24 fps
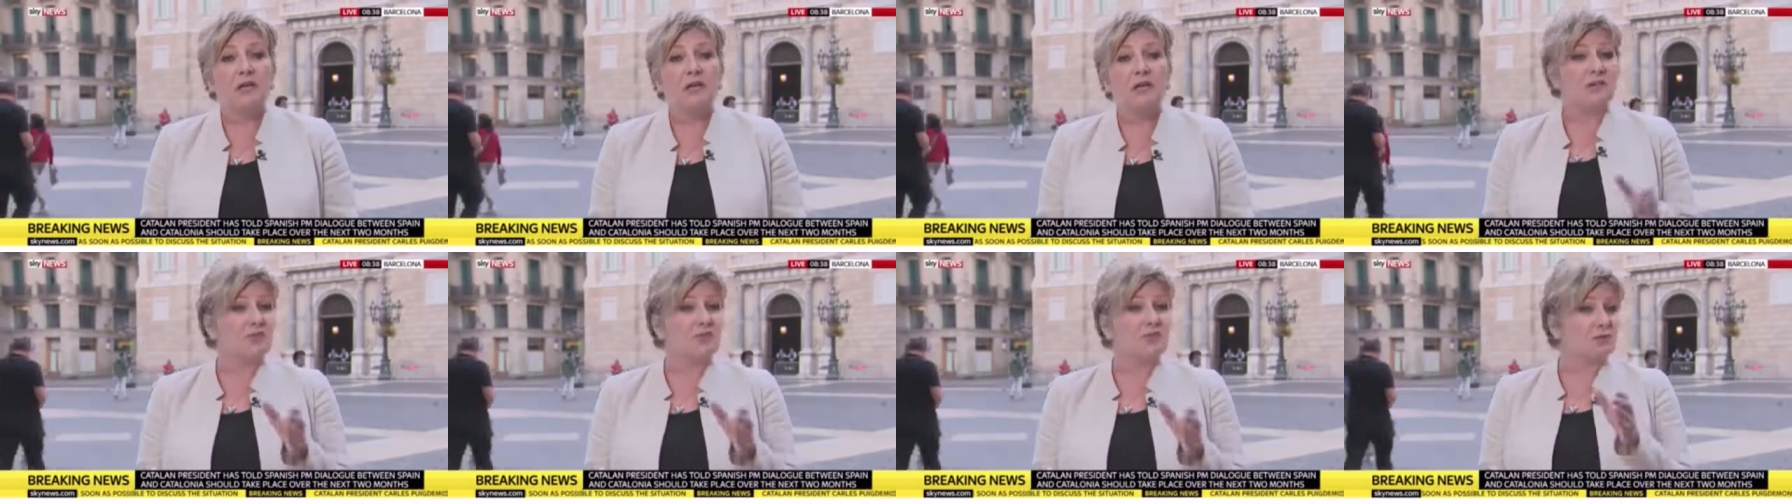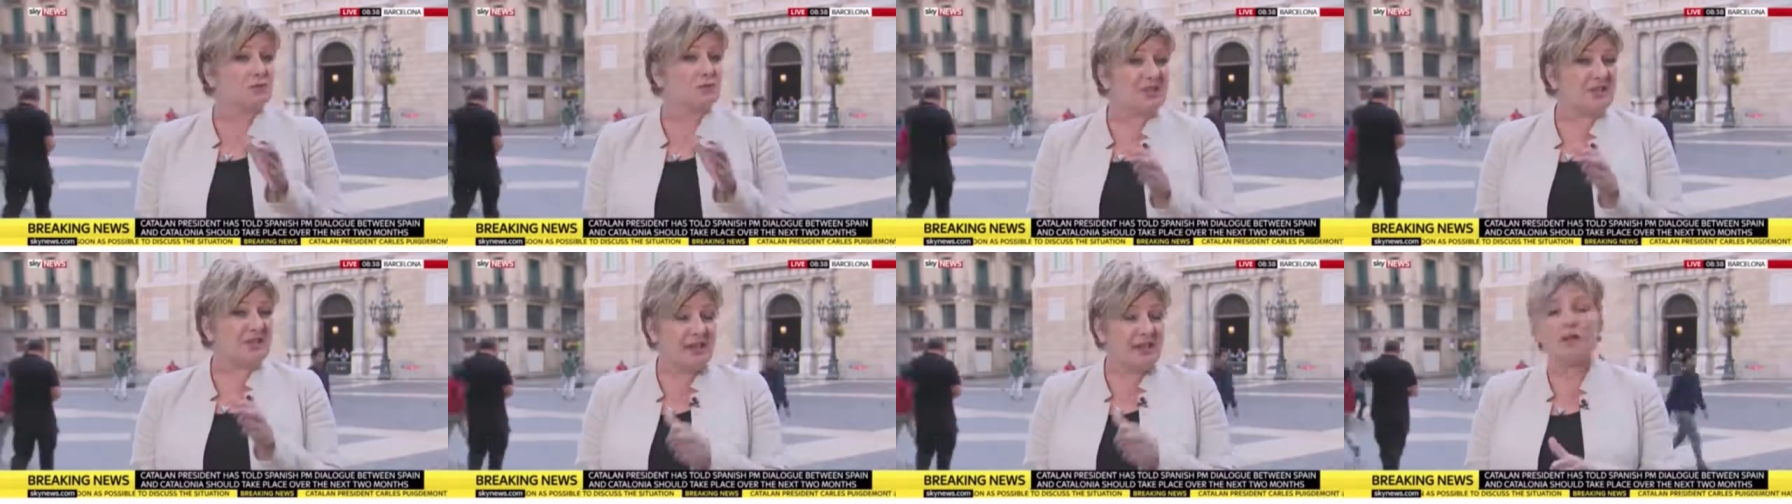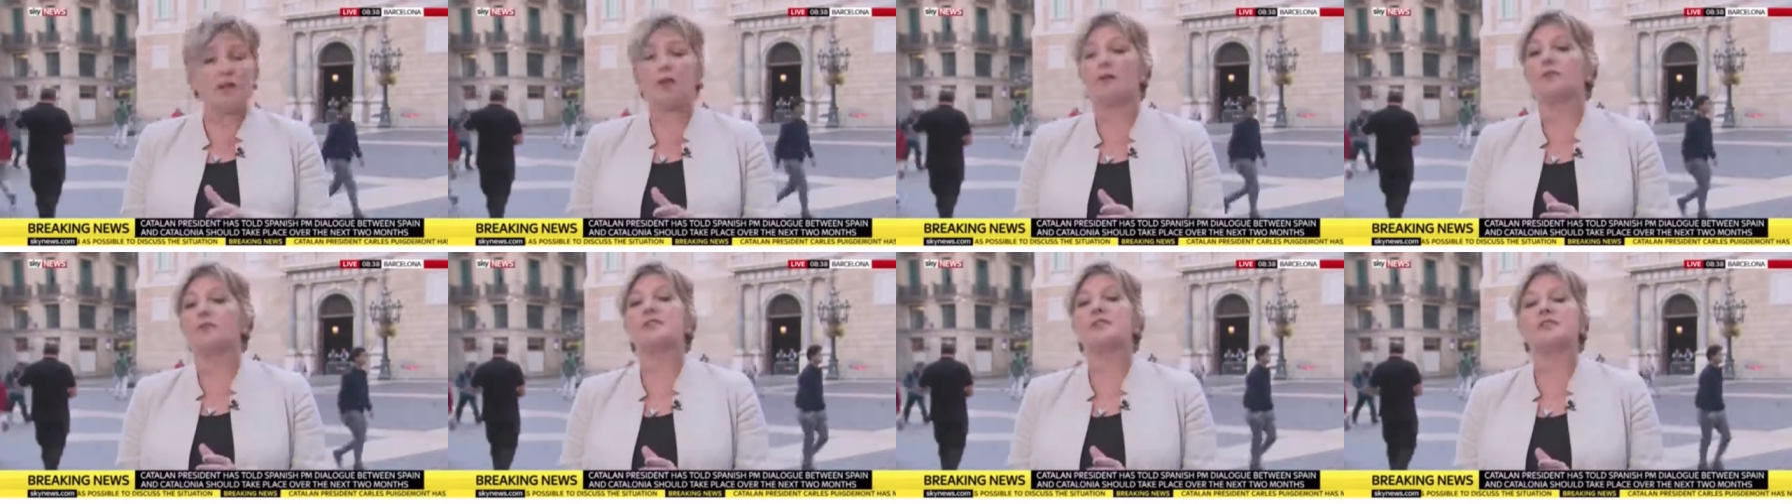until ten
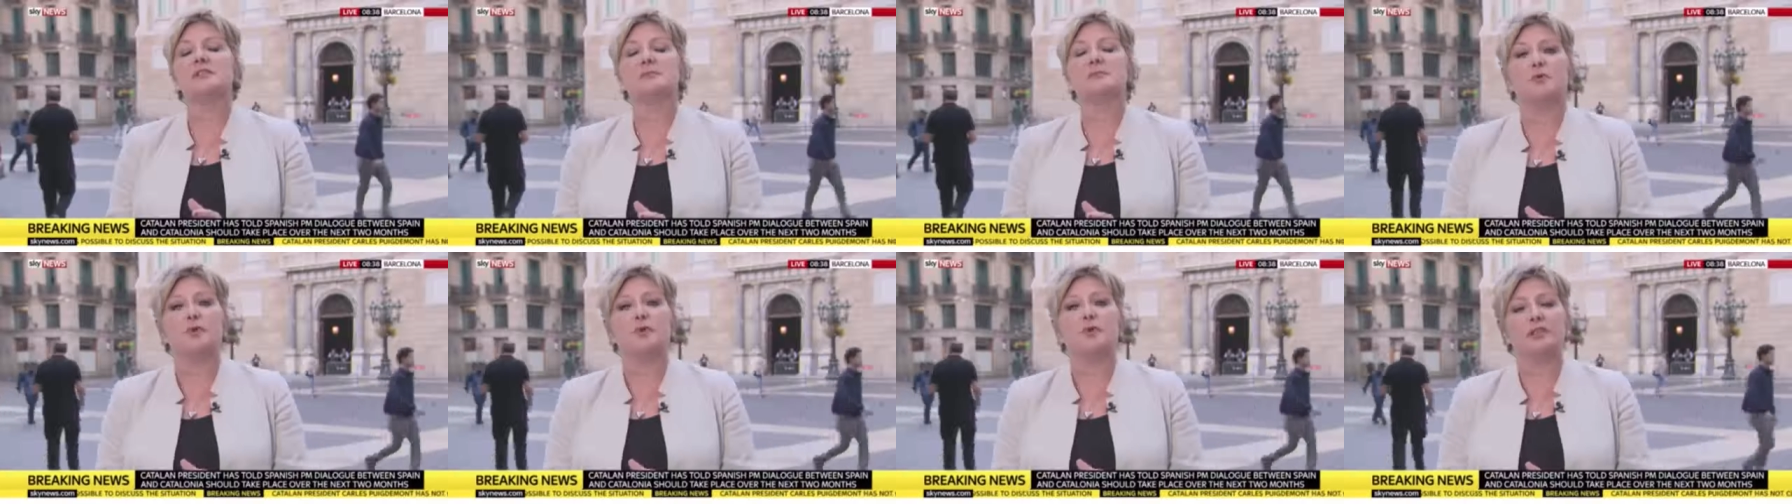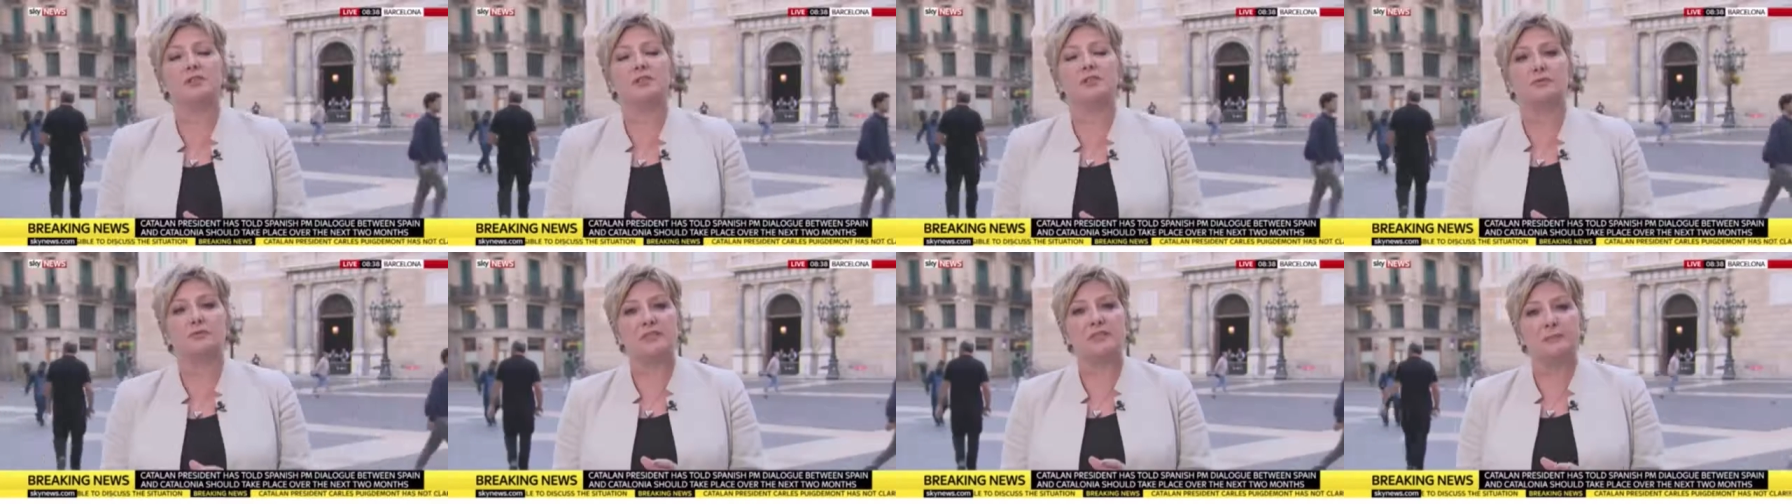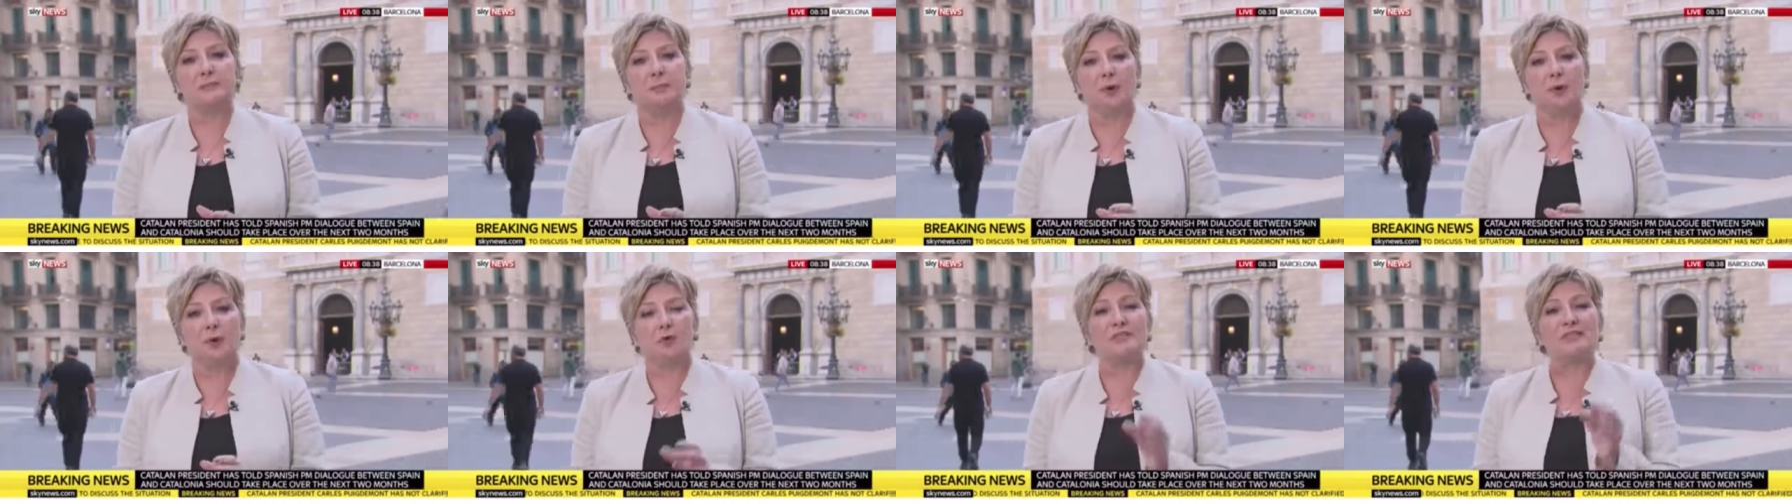o'clock this morning to
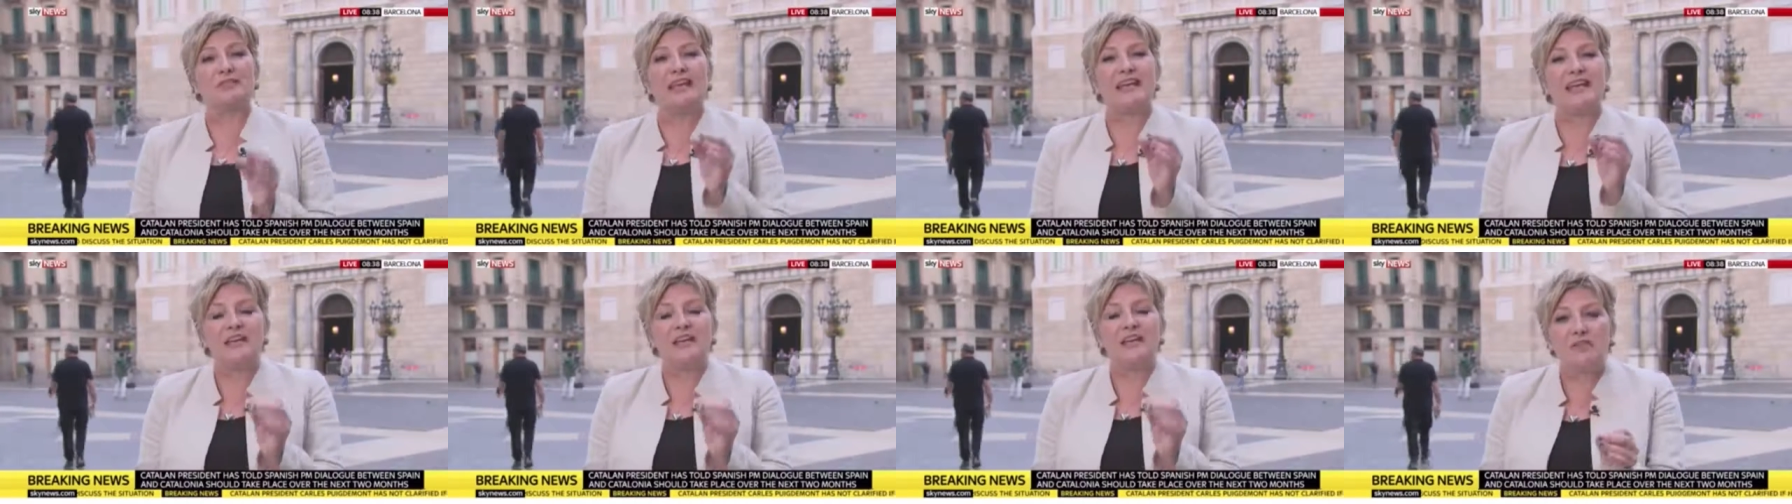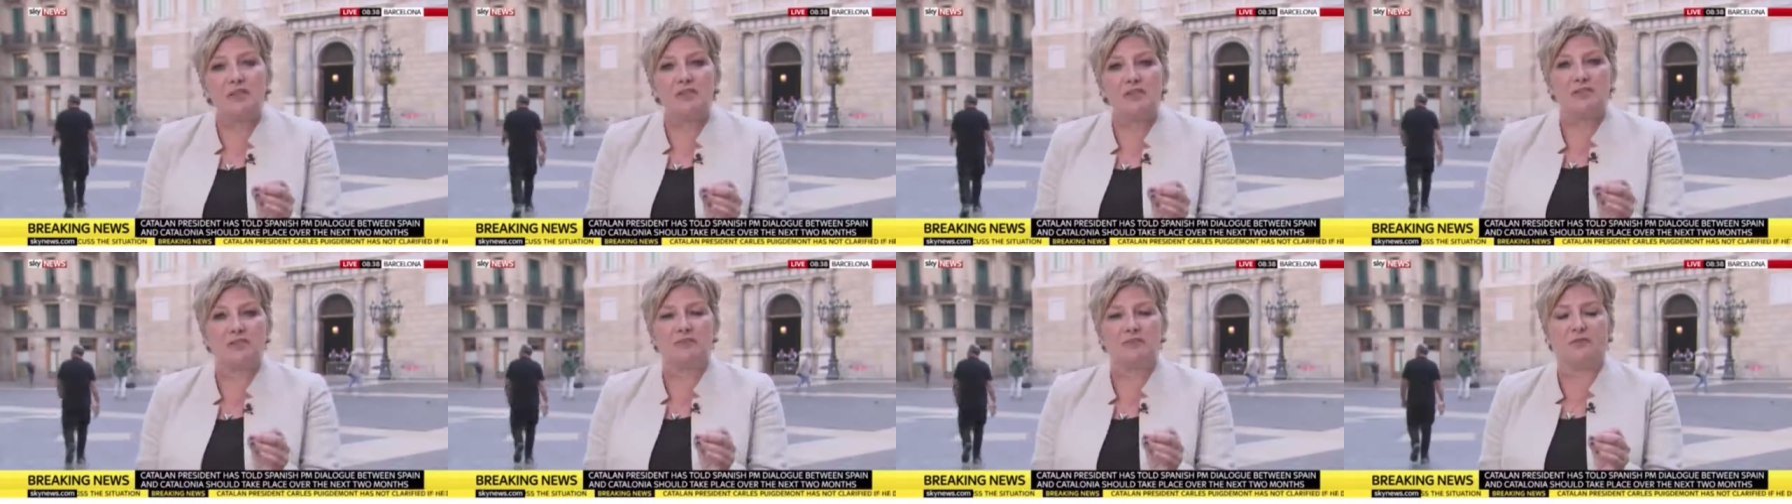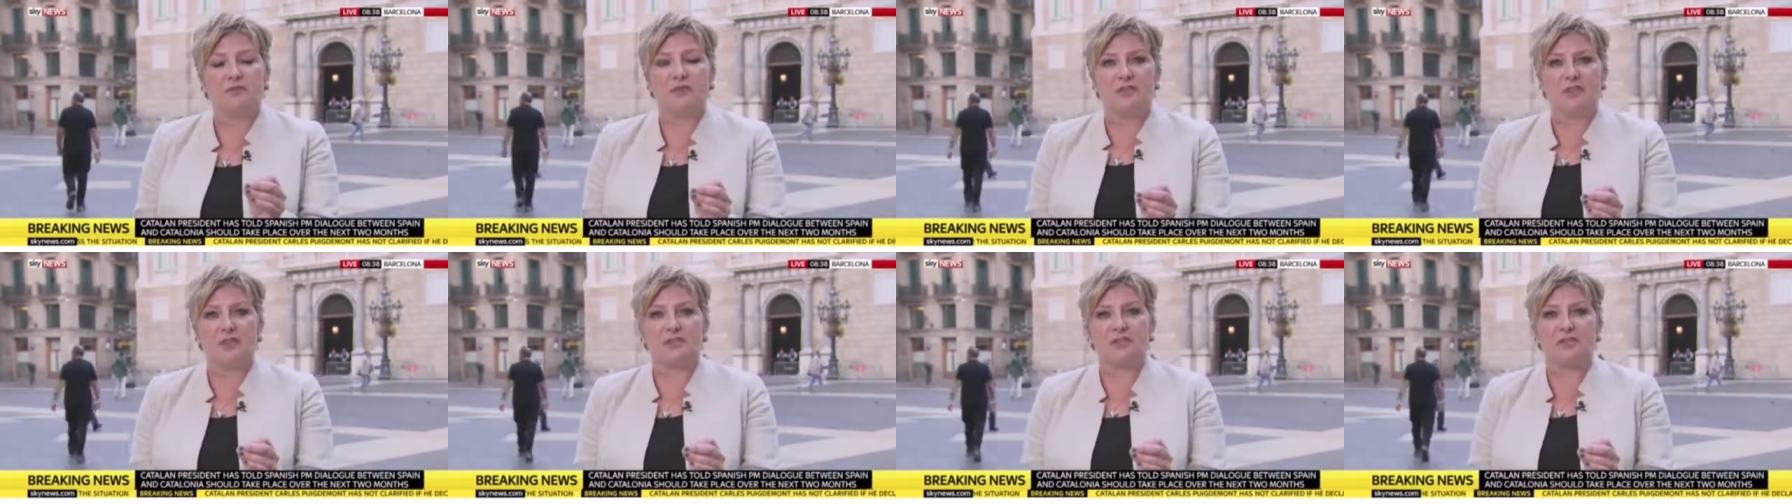respond in the
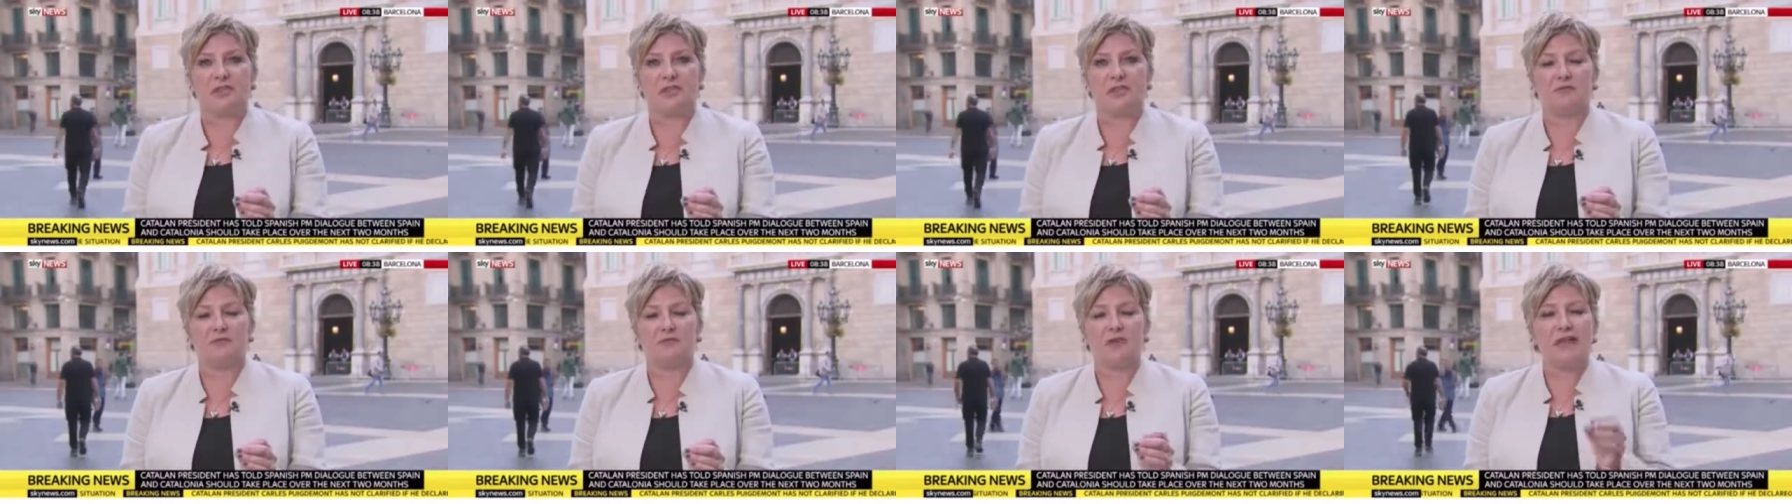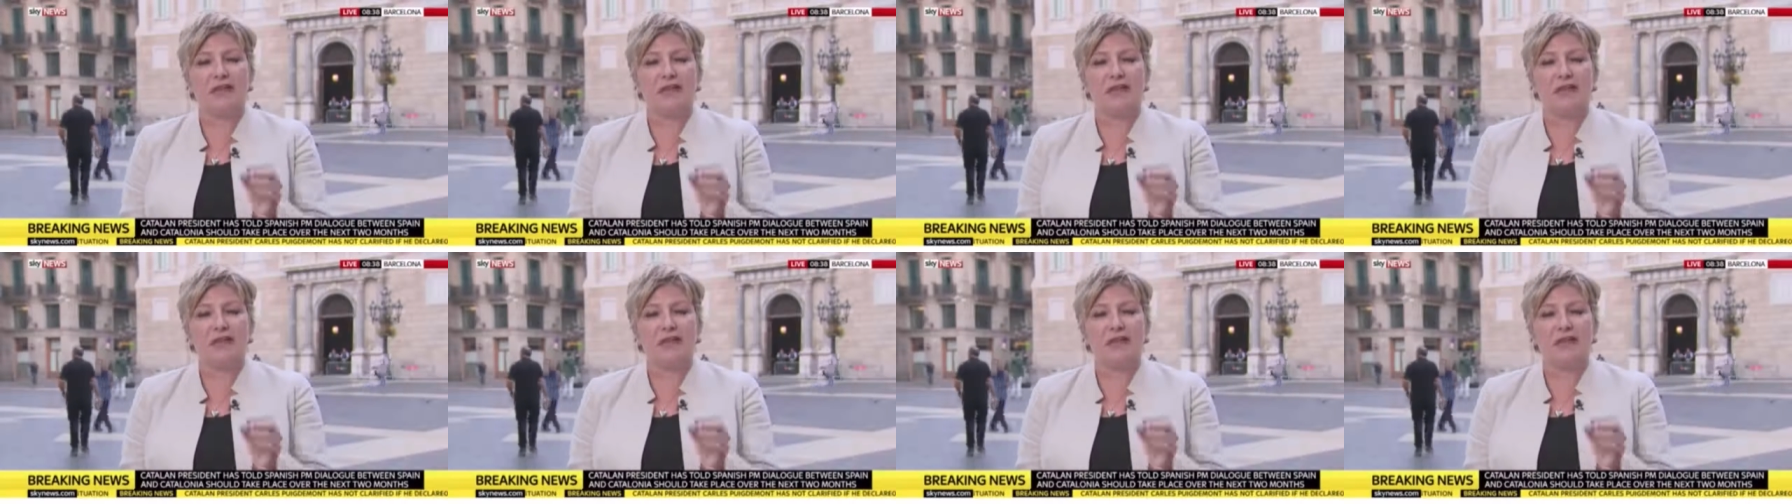definitive,